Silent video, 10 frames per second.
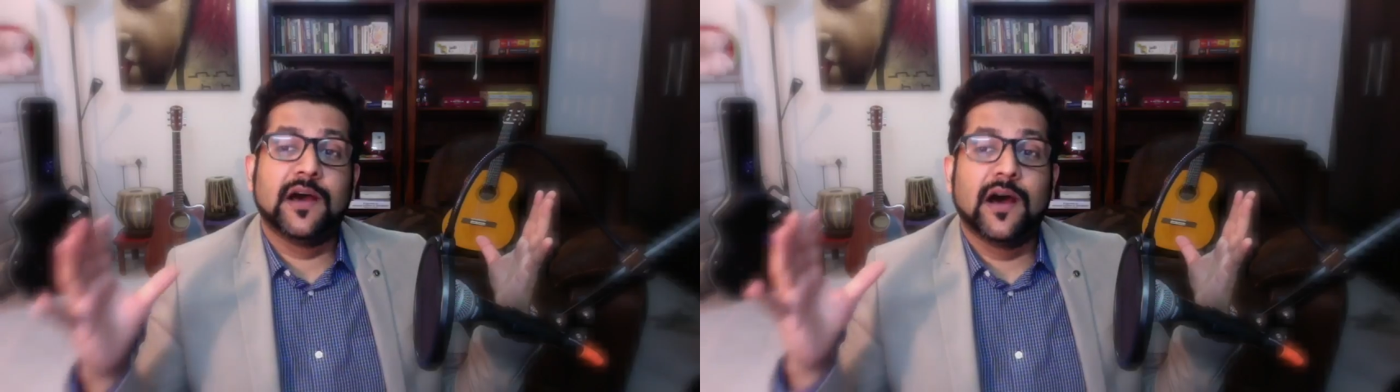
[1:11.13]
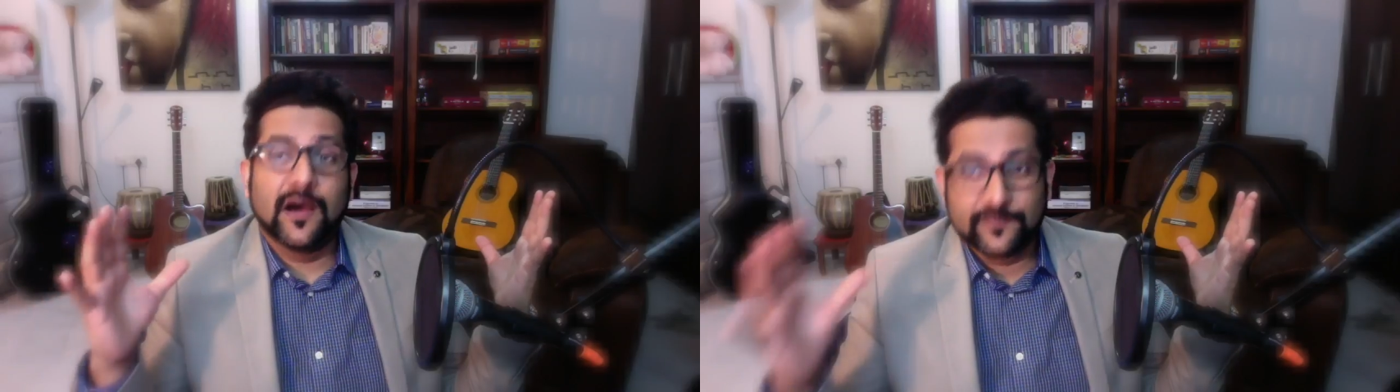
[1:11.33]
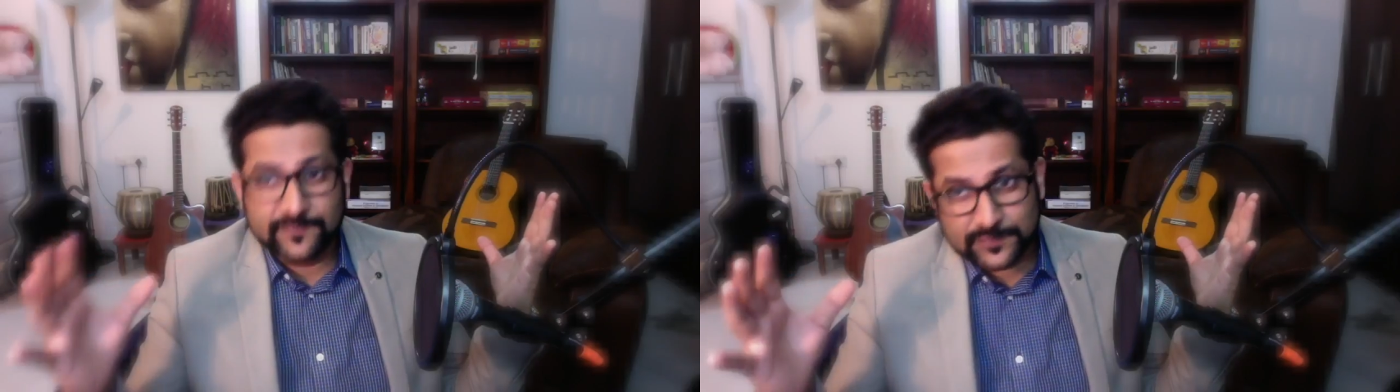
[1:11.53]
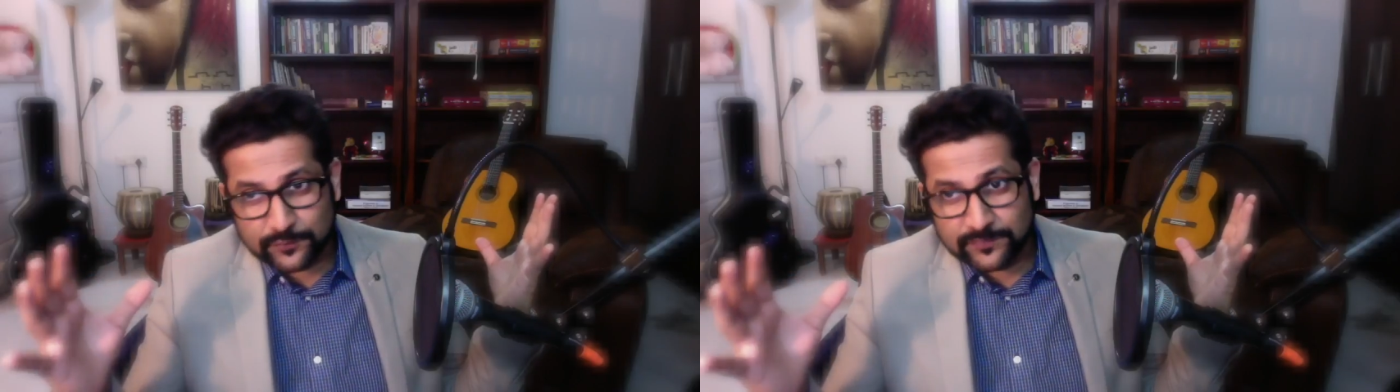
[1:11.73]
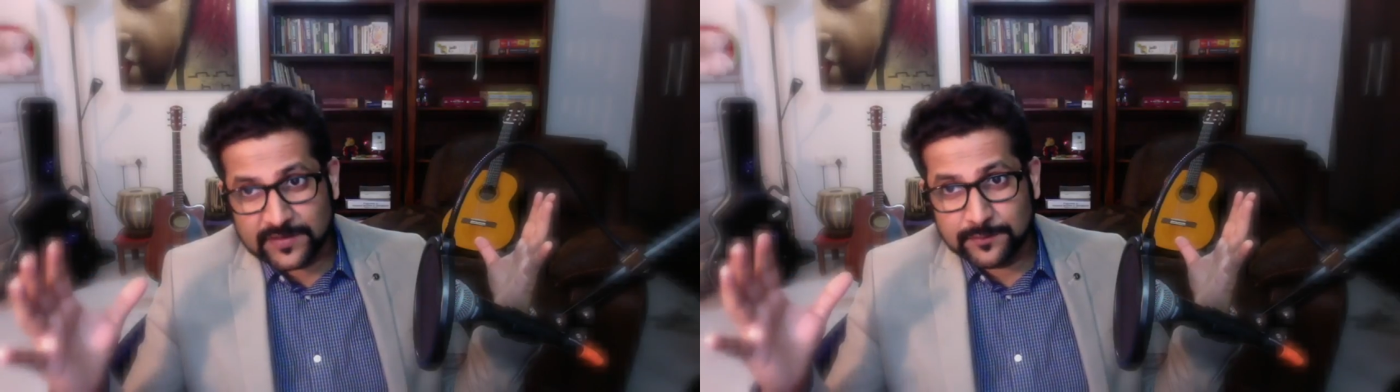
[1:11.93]
halved to
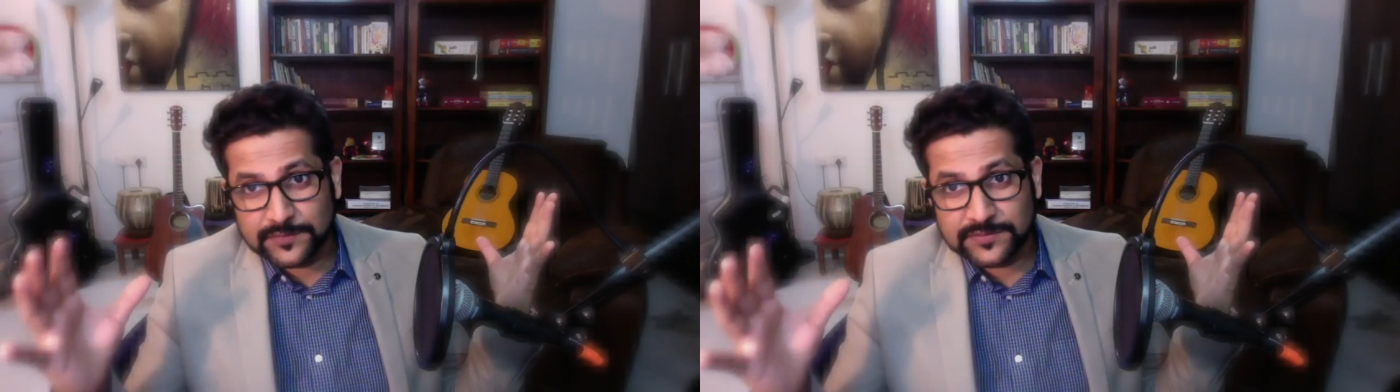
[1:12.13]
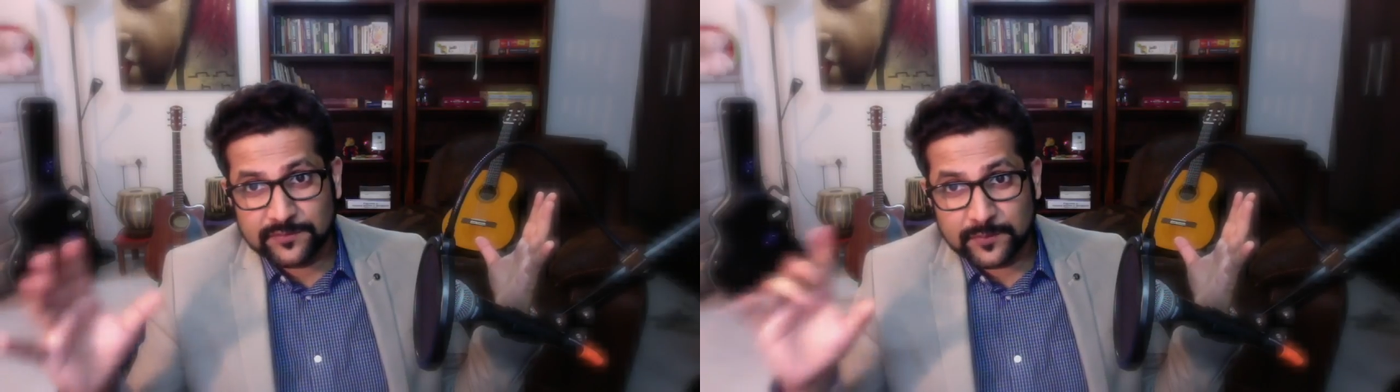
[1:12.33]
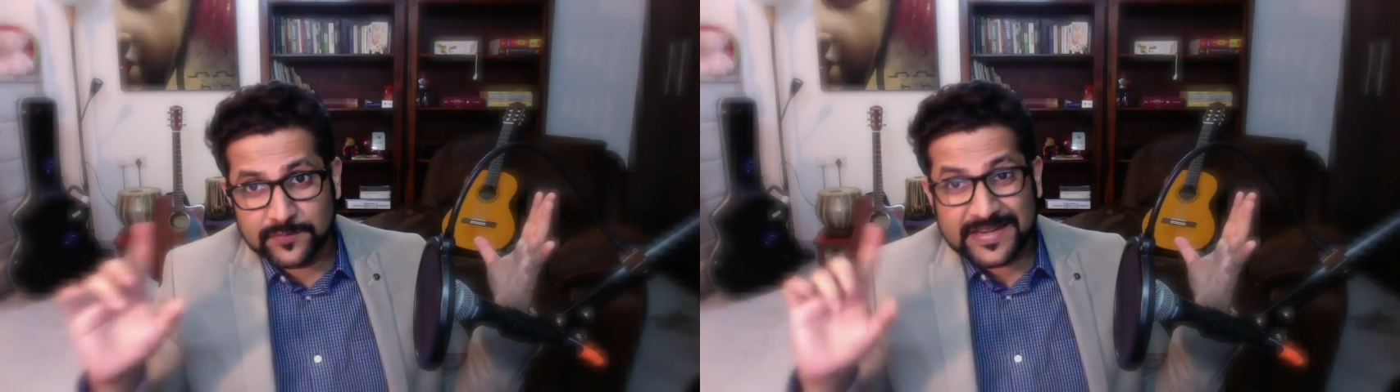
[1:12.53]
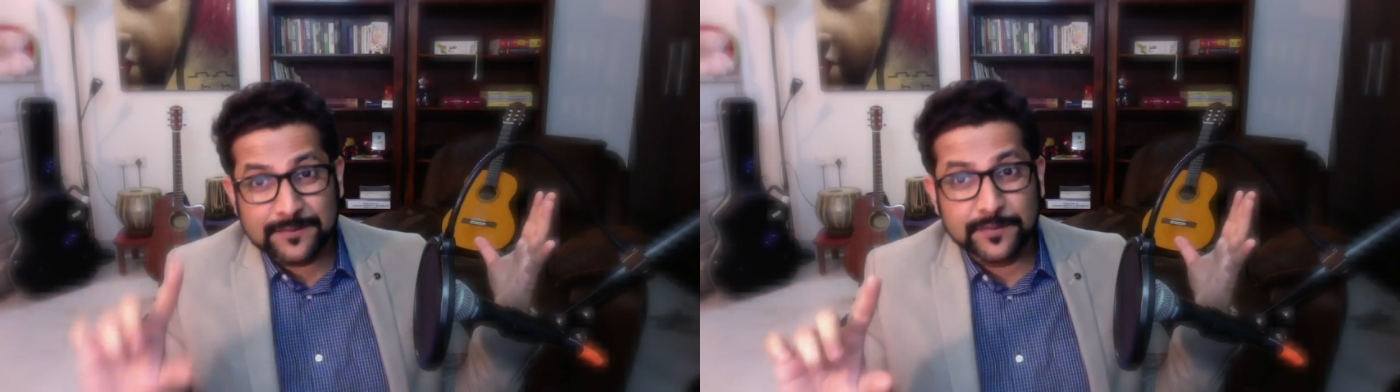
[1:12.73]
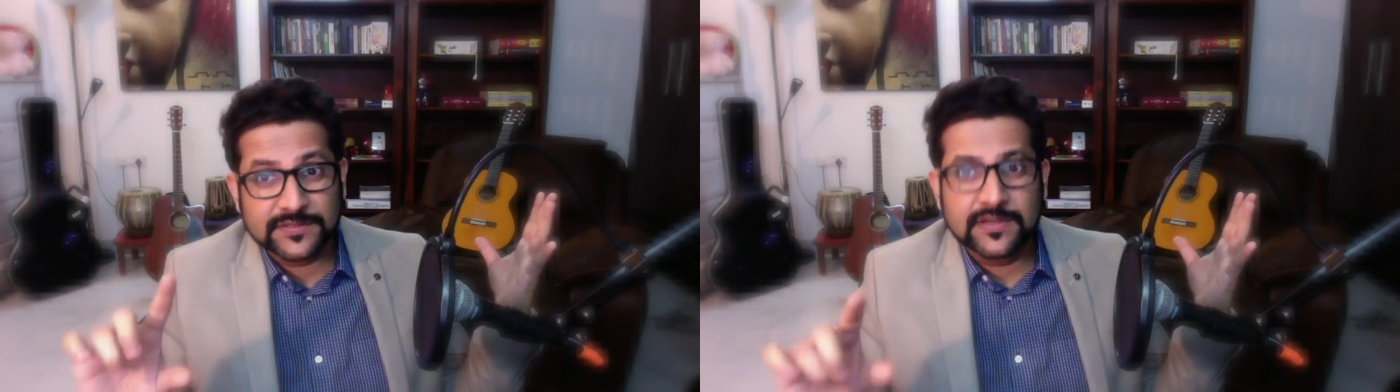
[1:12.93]
5% from
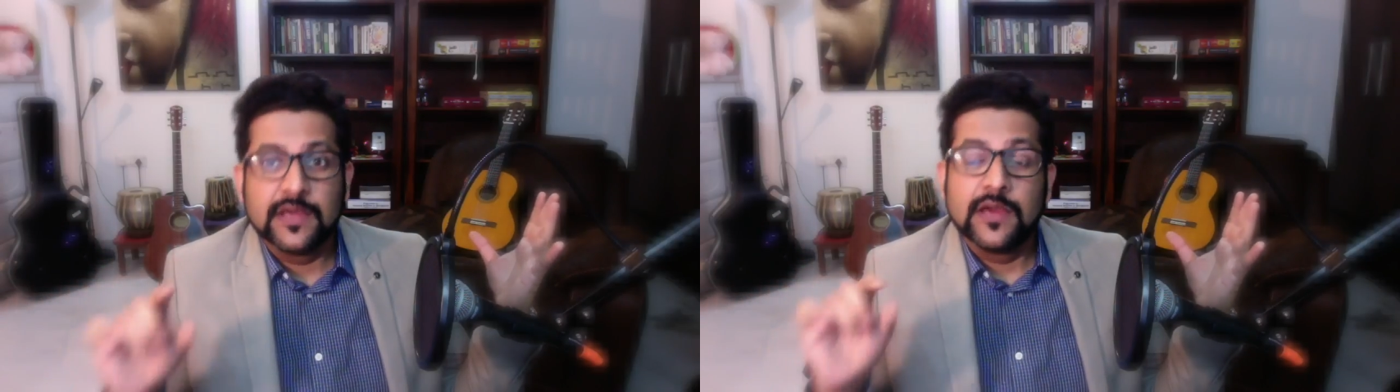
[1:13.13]
10%